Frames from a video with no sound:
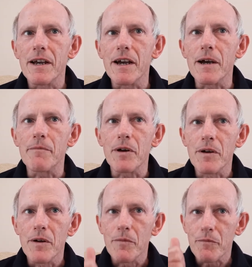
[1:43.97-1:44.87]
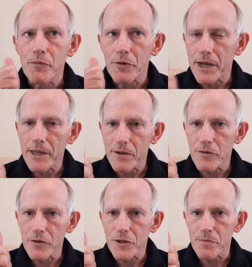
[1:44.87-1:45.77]
um, pray the
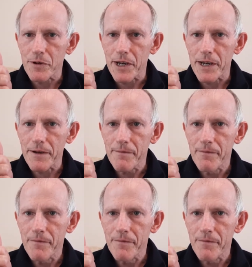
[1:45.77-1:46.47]
Lord's Prayer,